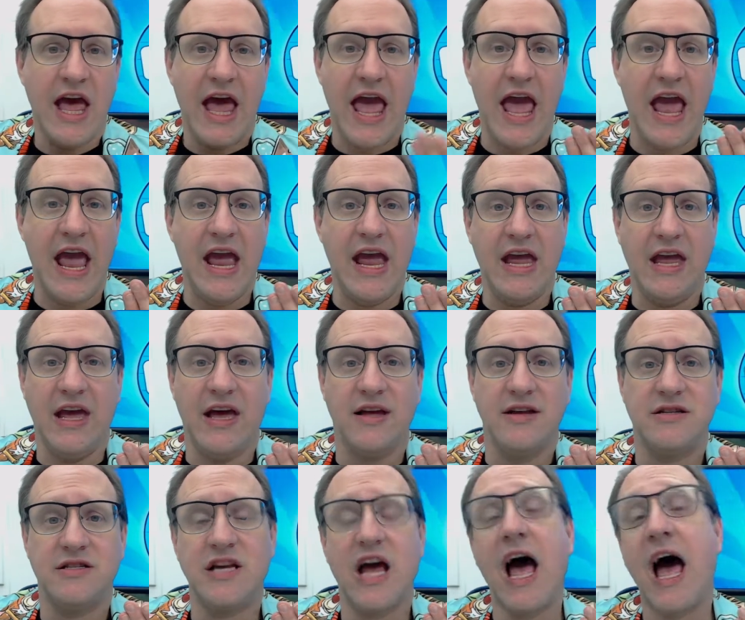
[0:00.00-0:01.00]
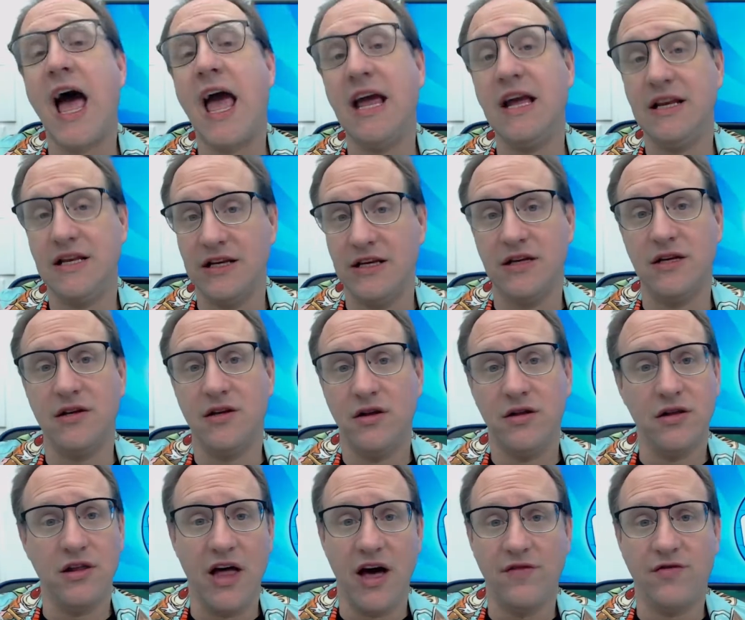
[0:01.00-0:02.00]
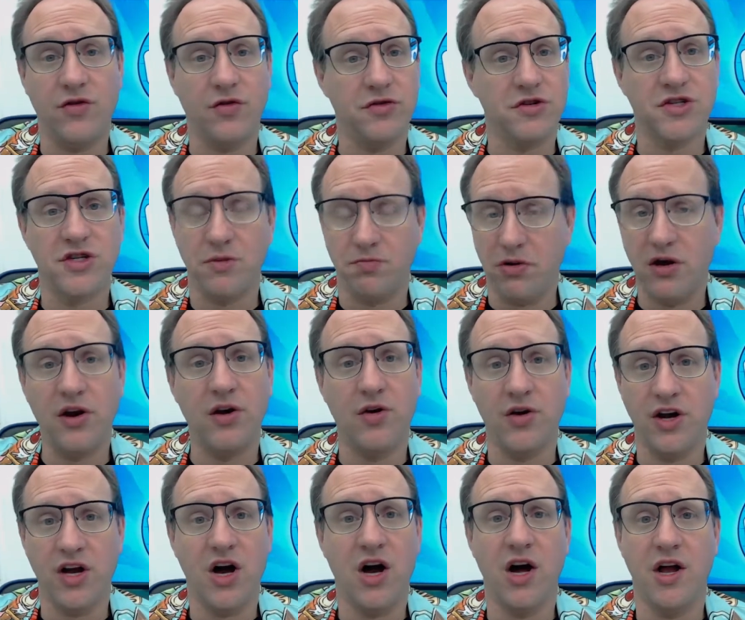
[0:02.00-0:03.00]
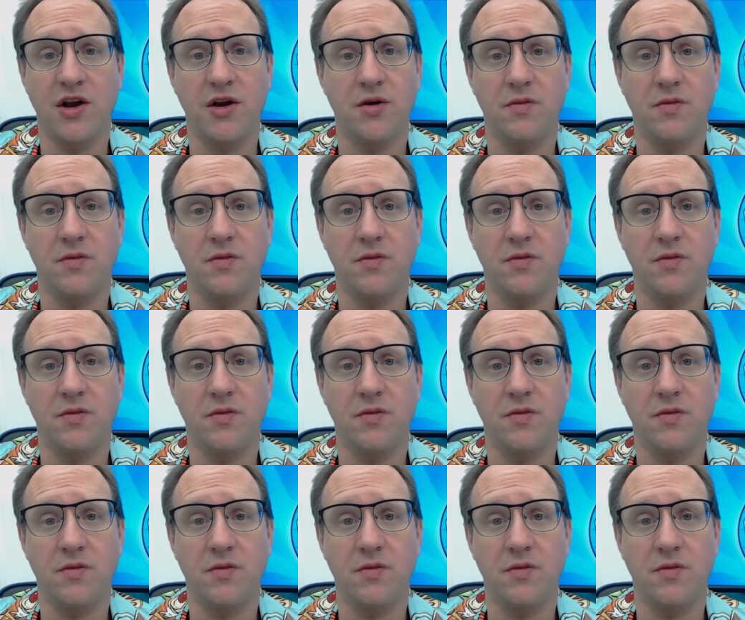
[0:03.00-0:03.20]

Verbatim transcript: a Titan-level Superion,